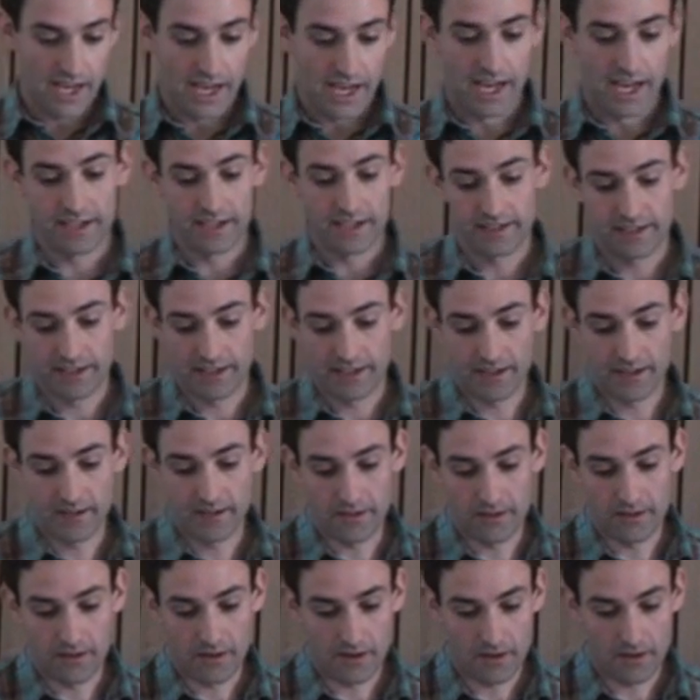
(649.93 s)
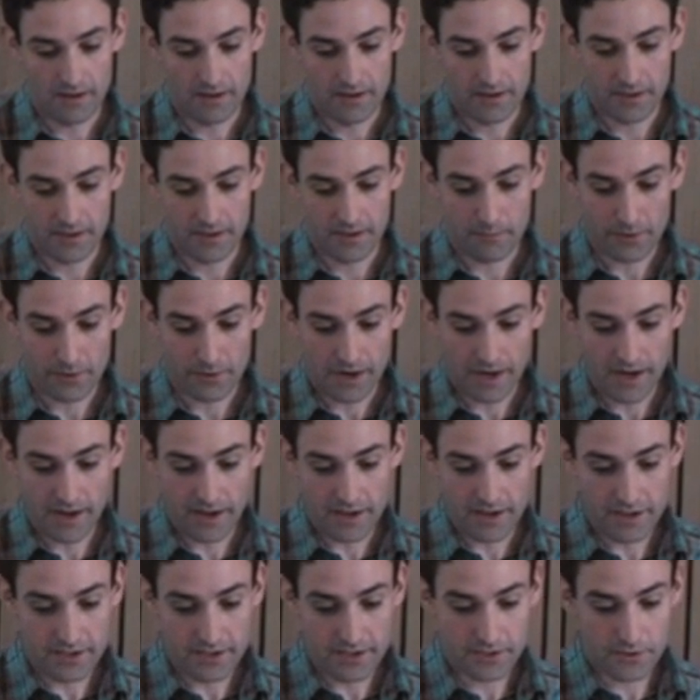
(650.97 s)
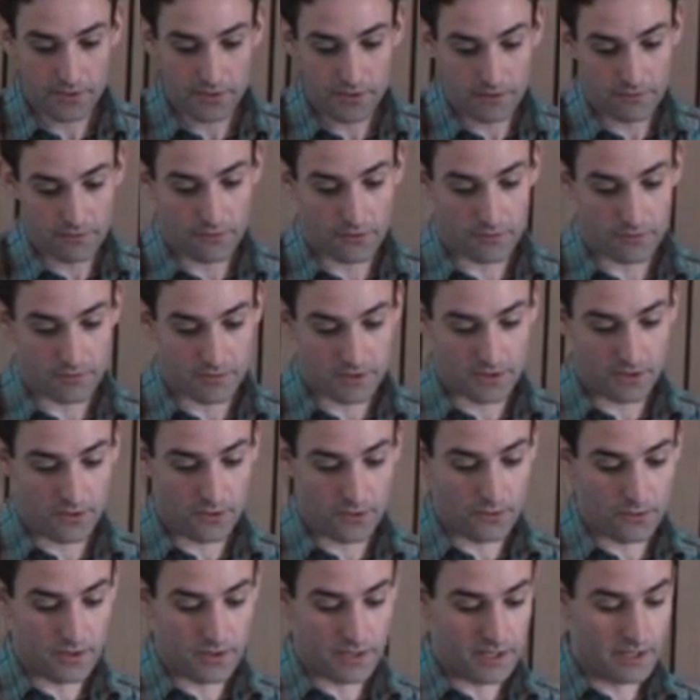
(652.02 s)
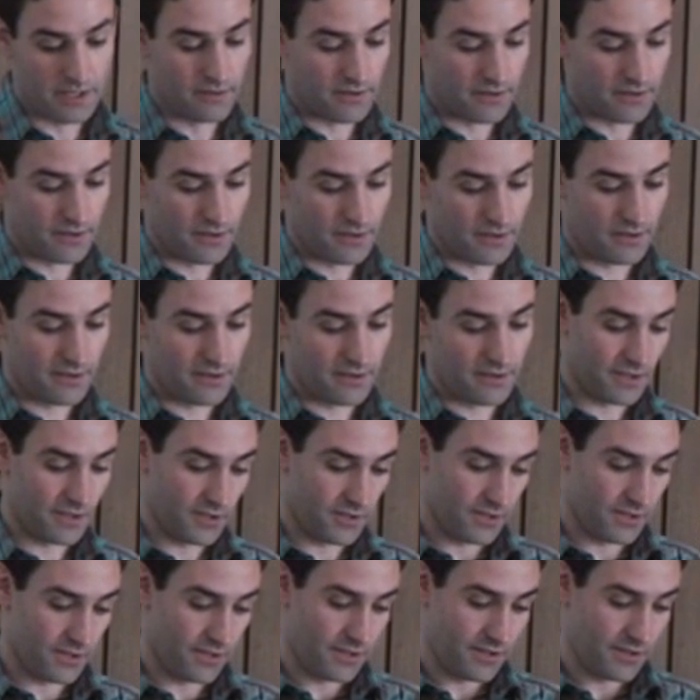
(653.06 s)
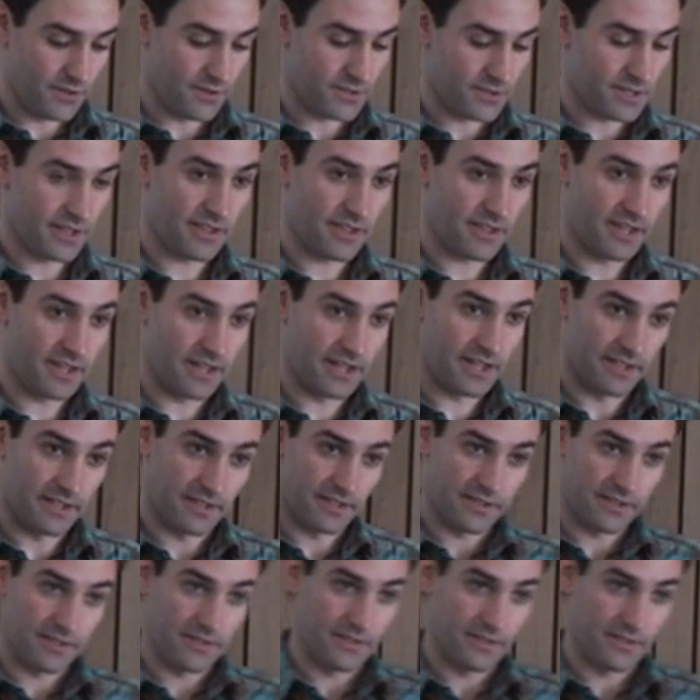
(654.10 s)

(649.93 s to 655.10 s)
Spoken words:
And the prior is uniform, so you think that